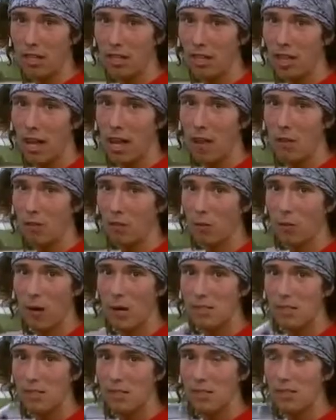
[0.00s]
lend a guy with a
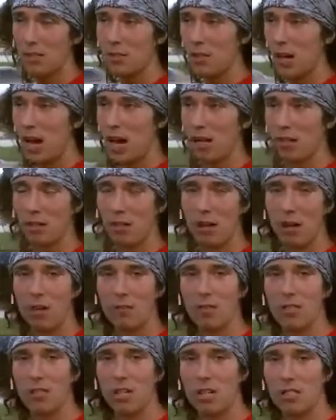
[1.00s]
wetsuit, I'd
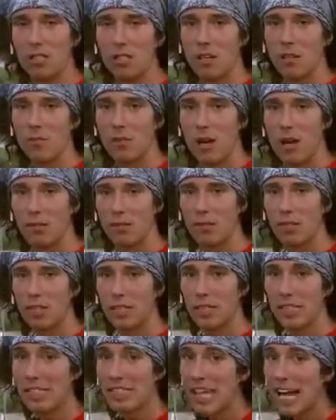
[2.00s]
love to test out
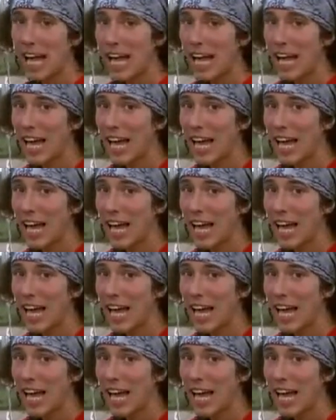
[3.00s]
Mavericks.